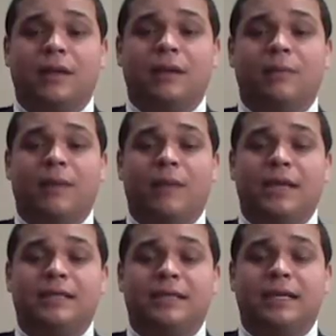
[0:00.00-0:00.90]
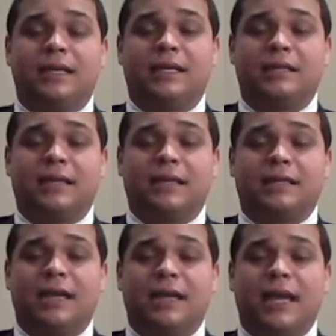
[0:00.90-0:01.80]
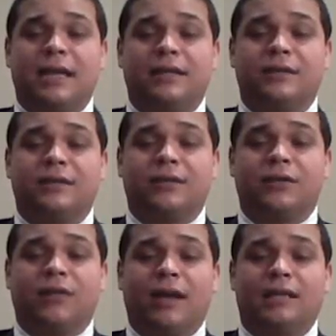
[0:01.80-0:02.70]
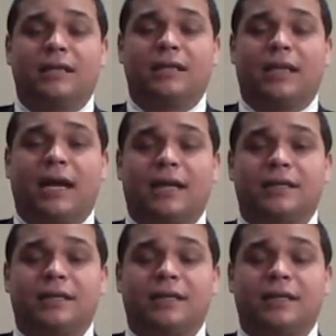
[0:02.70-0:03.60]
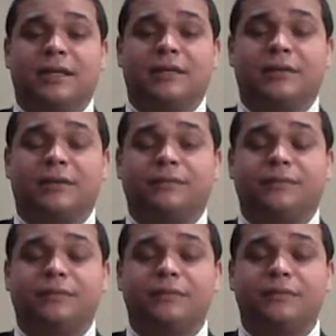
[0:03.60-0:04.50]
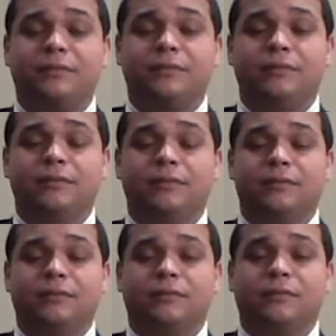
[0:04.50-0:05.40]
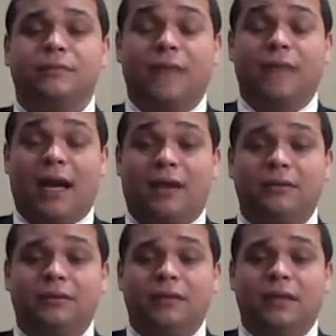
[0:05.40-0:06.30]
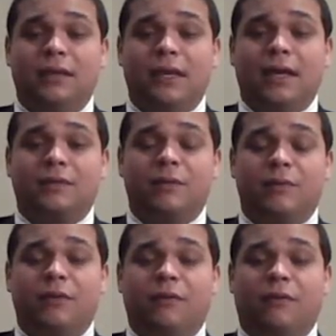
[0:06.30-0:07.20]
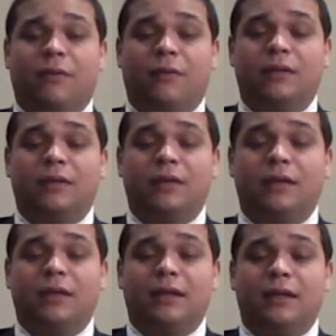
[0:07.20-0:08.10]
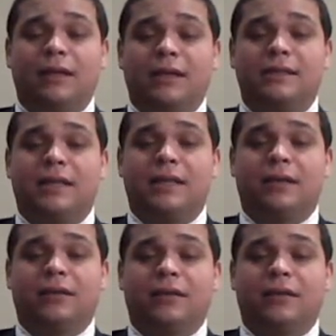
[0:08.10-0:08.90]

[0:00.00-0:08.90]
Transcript: Many see this as an end to the greatest alliance in history. Now, as we move forward, let us take a look